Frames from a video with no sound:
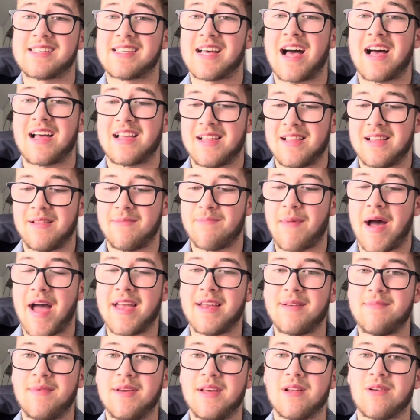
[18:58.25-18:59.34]
that
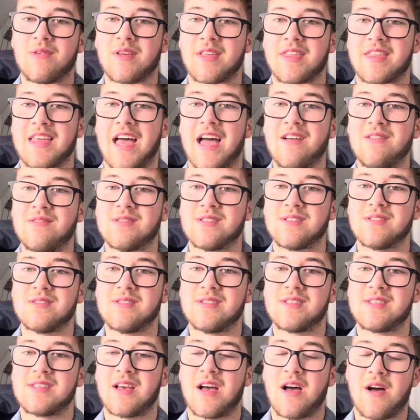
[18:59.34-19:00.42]
made me like
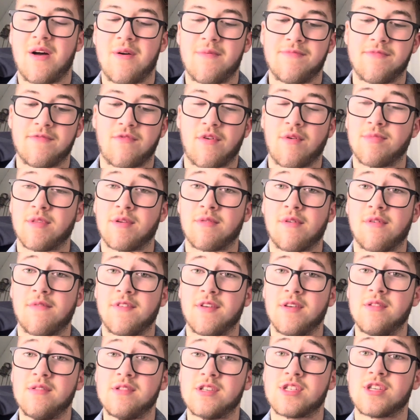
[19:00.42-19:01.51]
thousands from the
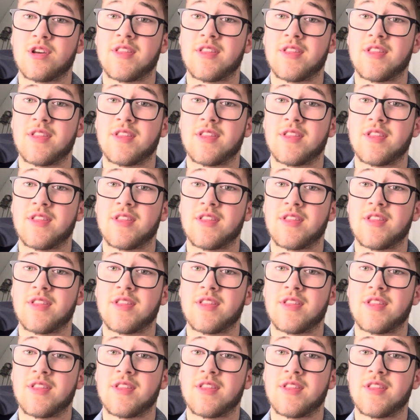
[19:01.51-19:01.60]
reviews.